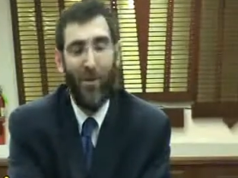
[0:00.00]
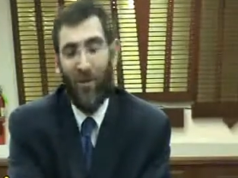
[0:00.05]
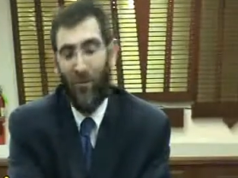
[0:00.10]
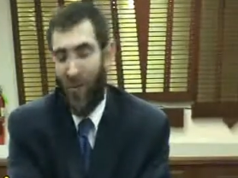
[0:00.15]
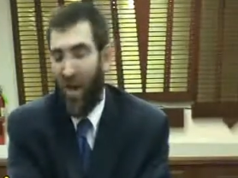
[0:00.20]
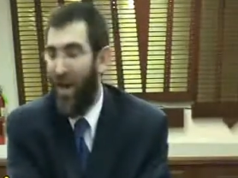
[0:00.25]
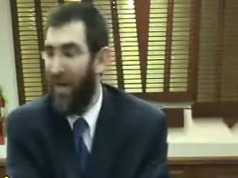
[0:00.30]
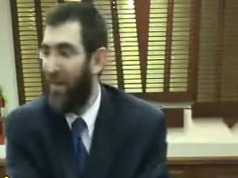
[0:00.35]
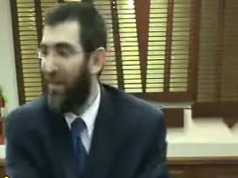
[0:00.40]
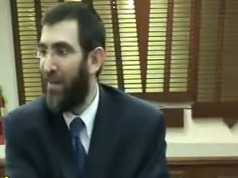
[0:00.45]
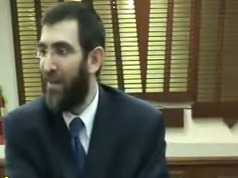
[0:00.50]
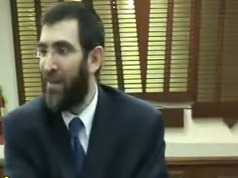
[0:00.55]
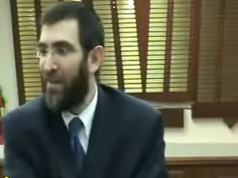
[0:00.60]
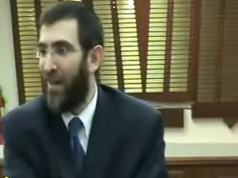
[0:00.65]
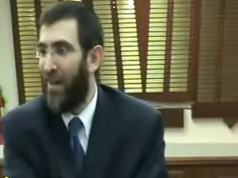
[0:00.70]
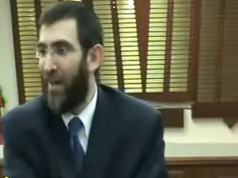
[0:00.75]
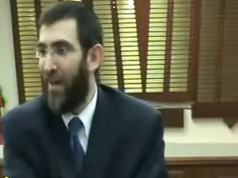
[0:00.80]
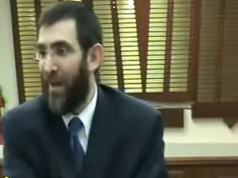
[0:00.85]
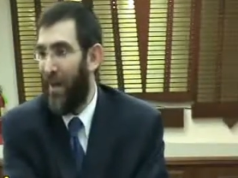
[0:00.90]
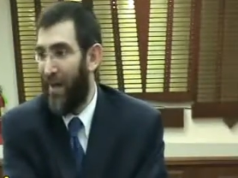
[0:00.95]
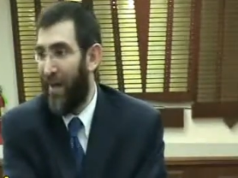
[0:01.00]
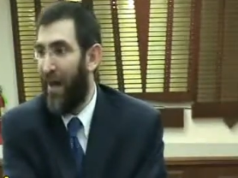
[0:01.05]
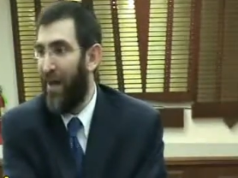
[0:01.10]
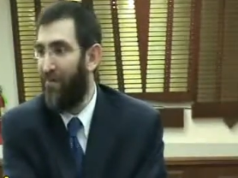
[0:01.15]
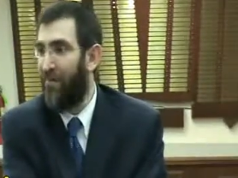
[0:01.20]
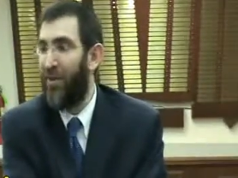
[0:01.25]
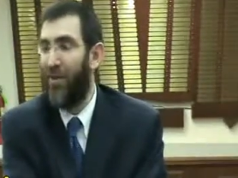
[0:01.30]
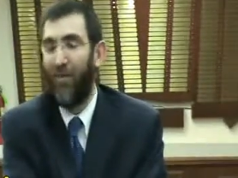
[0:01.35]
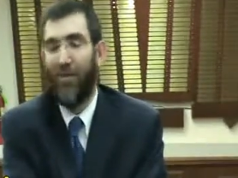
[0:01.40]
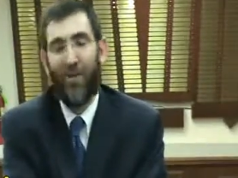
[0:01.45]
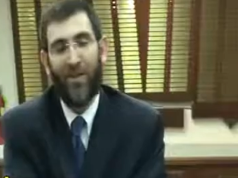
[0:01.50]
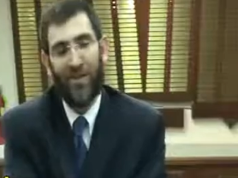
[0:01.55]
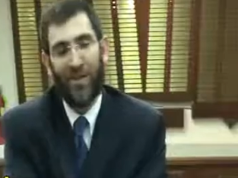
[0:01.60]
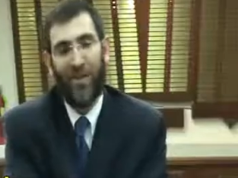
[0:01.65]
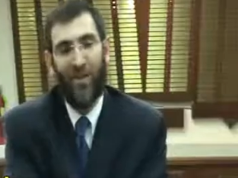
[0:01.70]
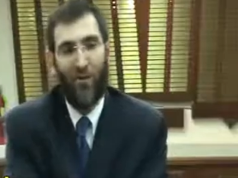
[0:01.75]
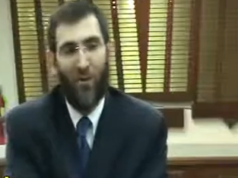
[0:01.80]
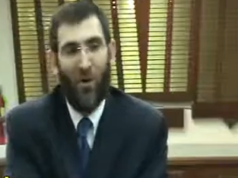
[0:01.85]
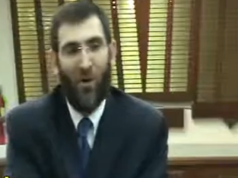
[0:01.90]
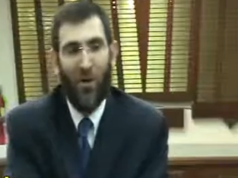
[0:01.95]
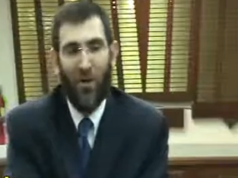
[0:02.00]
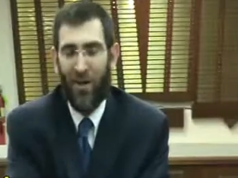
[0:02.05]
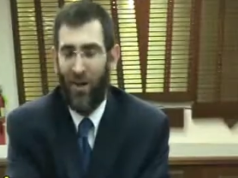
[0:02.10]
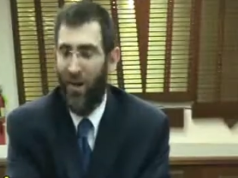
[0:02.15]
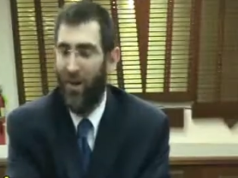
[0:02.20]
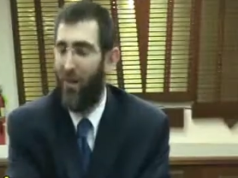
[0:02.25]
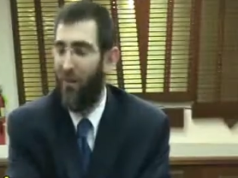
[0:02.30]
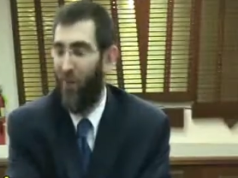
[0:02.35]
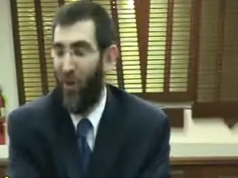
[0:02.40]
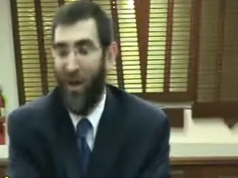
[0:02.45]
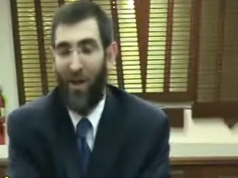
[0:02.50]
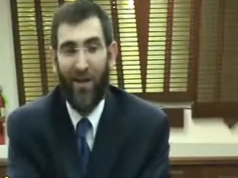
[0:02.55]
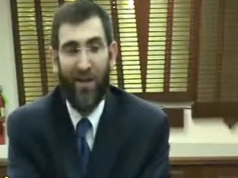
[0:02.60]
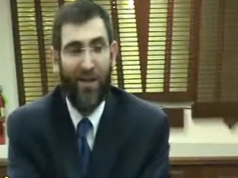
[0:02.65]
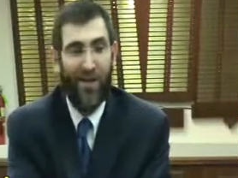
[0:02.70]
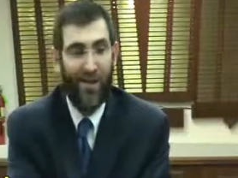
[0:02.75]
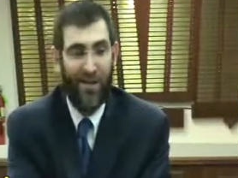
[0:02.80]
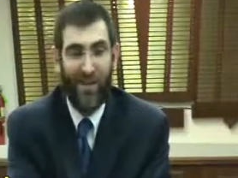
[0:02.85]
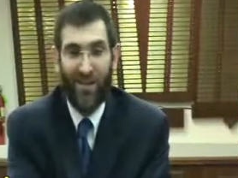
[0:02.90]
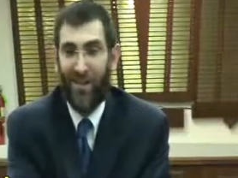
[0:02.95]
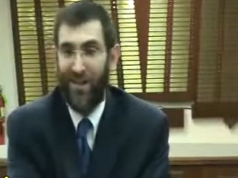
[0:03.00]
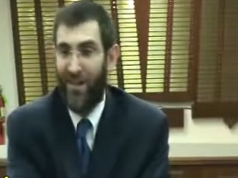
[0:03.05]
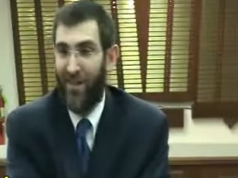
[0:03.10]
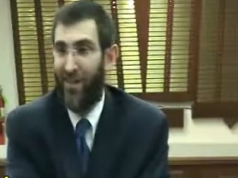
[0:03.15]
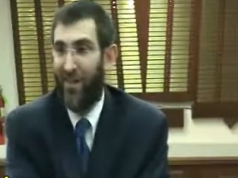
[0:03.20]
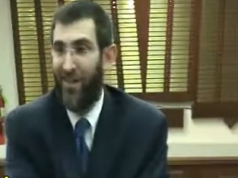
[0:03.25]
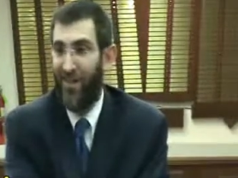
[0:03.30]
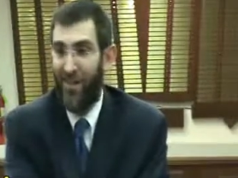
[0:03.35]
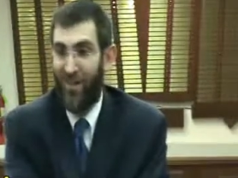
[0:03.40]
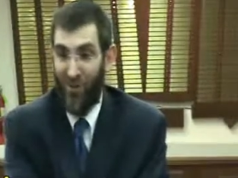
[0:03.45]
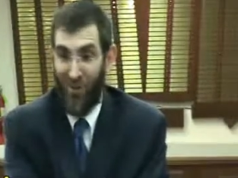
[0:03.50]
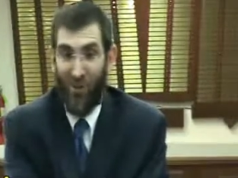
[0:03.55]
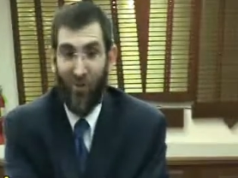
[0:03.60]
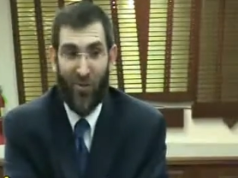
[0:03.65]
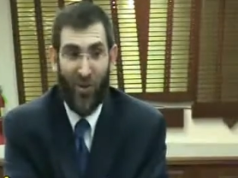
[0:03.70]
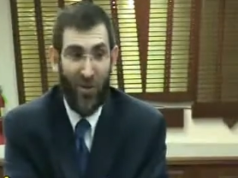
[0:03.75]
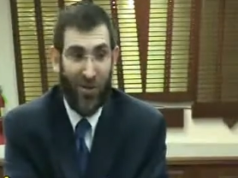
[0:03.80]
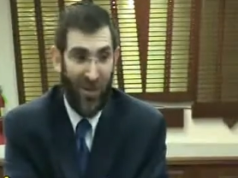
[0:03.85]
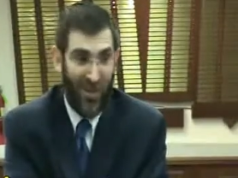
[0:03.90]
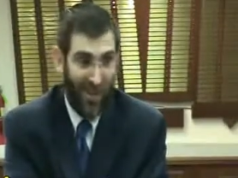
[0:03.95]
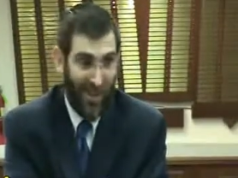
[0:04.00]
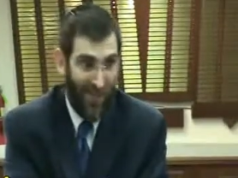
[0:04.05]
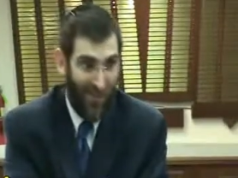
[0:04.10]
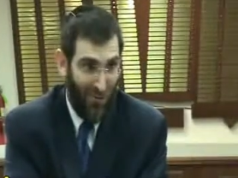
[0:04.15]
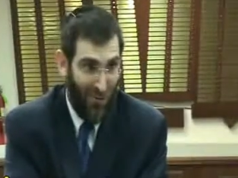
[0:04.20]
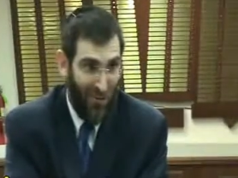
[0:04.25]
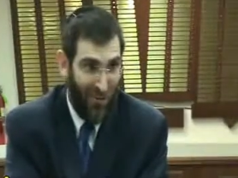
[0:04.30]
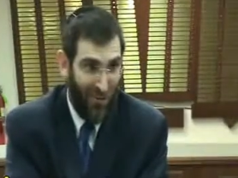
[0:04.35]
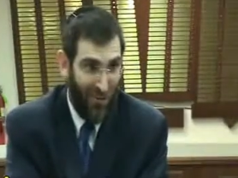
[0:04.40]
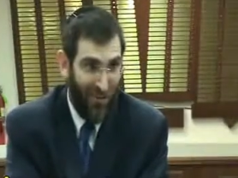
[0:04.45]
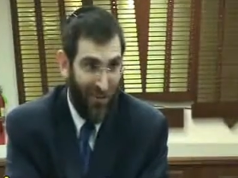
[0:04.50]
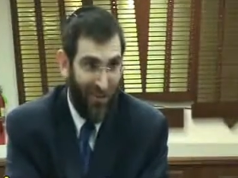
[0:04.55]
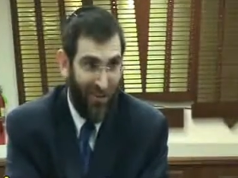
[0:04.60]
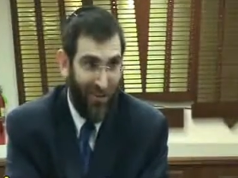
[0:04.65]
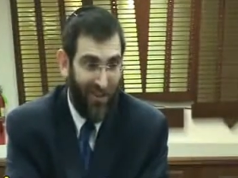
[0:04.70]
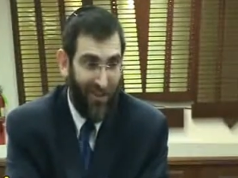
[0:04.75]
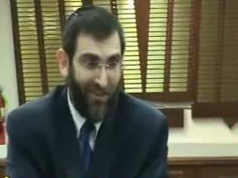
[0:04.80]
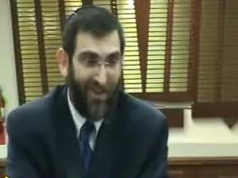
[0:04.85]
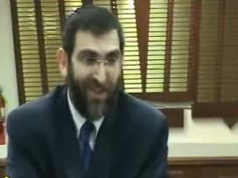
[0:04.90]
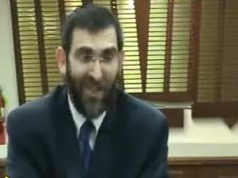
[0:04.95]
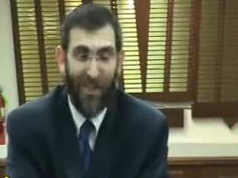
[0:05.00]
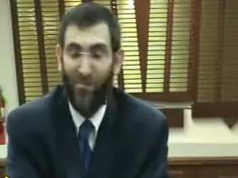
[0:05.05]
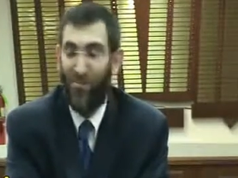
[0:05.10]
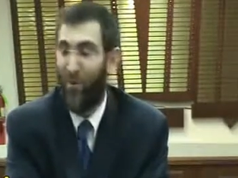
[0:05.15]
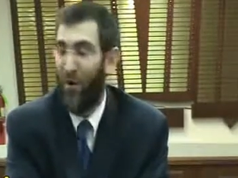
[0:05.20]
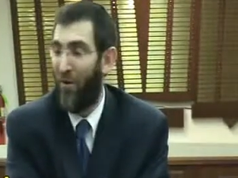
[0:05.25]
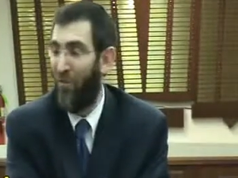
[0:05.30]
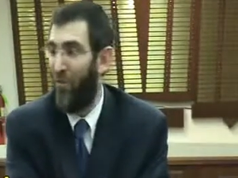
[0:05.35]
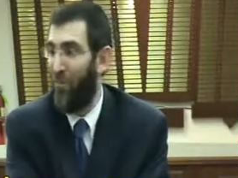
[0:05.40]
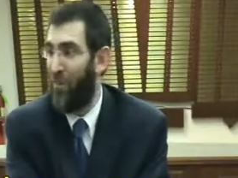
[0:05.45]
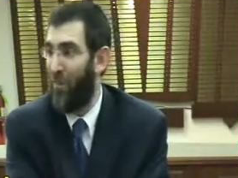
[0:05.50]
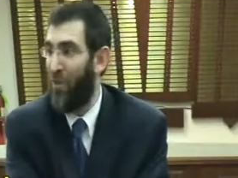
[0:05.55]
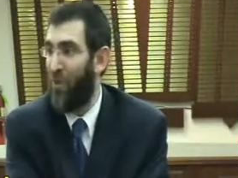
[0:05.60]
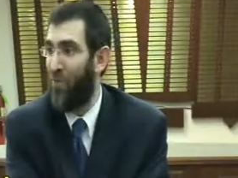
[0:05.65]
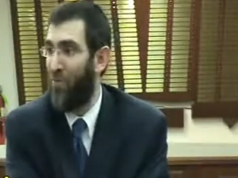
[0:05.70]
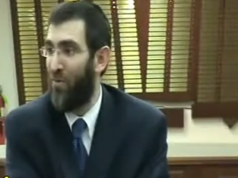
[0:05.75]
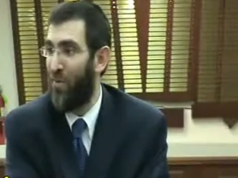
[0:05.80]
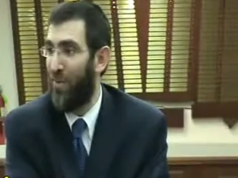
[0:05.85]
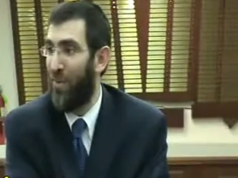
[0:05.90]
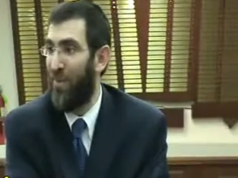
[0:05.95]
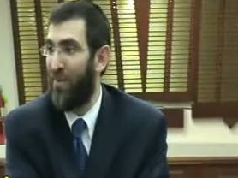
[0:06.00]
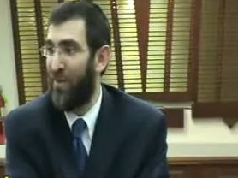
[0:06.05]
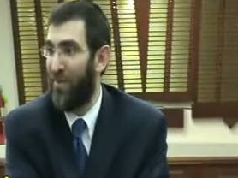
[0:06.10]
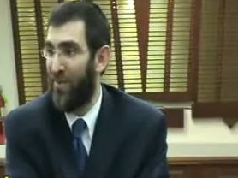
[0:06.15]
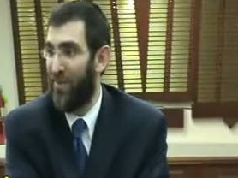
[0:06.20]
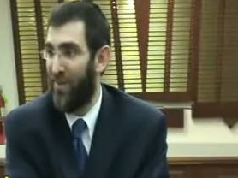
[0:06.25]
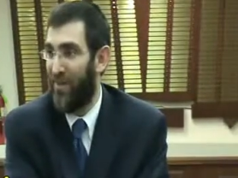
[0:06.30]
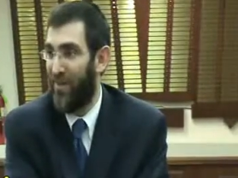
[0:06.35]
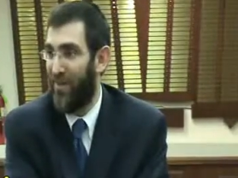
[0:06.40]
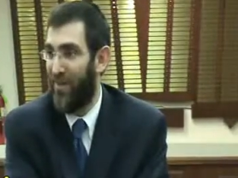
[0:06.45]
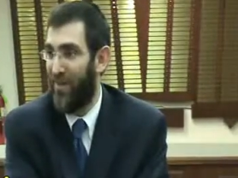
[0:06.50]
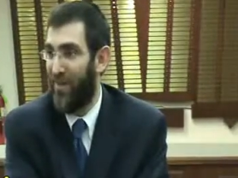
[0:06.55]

But the reality is, I have done things that are wrong, and the reality is that you have done things that are wrong. Because that's part of what being human is.